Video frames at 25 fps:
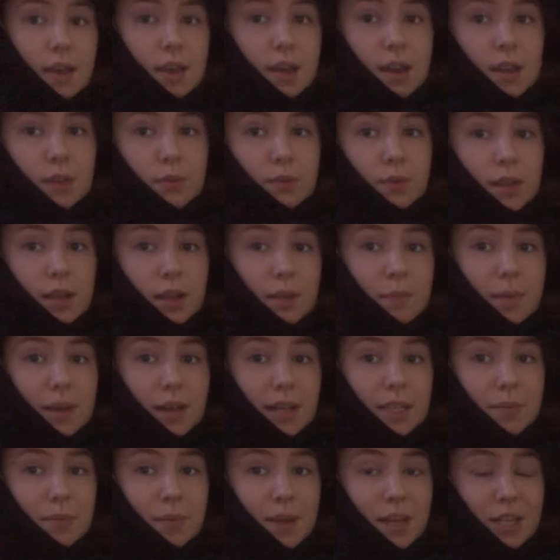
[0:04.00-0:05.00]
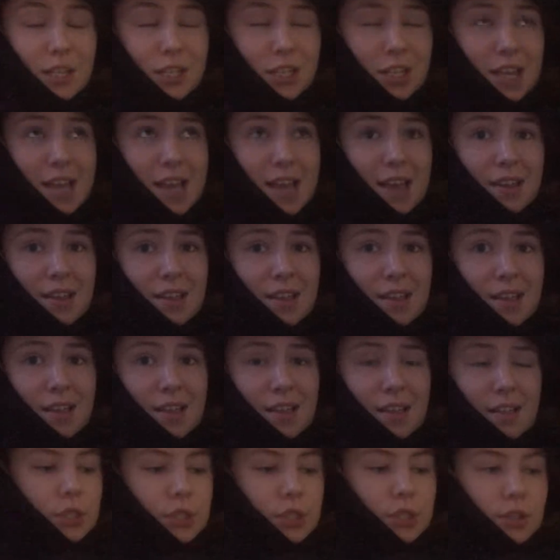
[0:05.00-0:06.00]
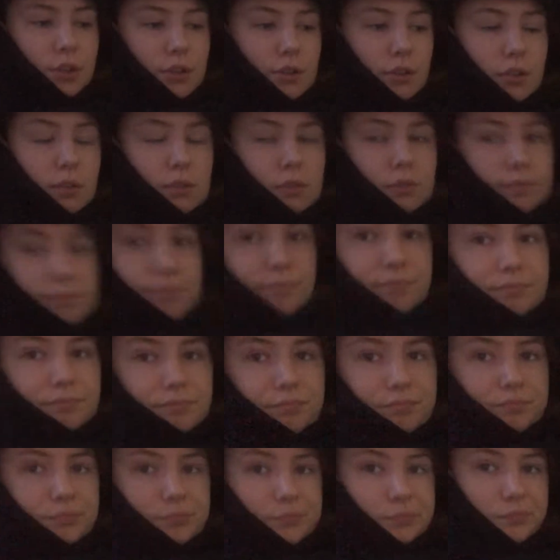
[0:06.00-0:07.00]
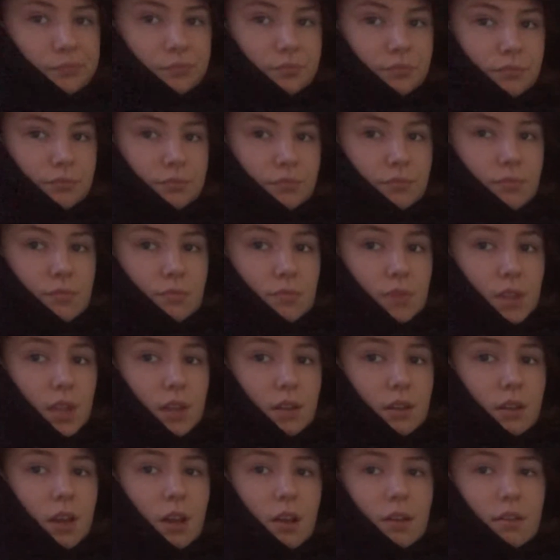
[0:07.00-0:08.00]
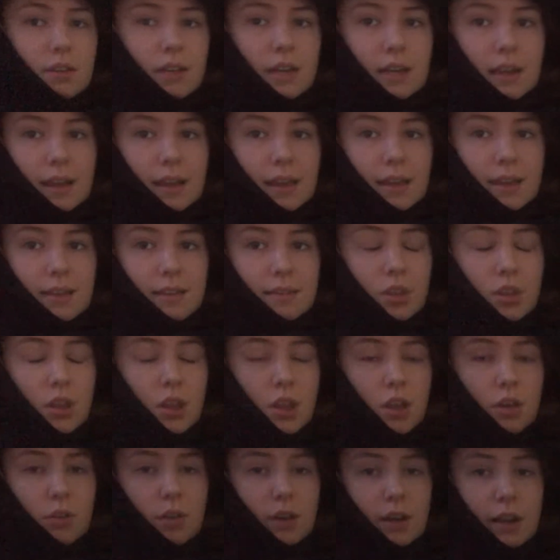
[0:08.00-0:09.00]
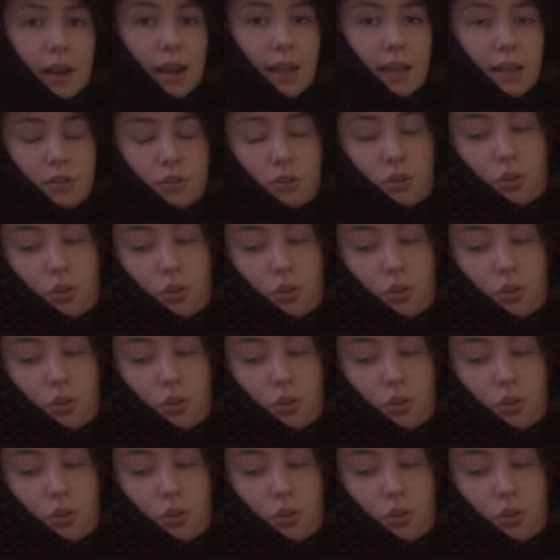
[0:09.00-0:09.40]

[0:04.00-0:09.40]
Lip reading: and welcome back to my channel. So, not gonna lie at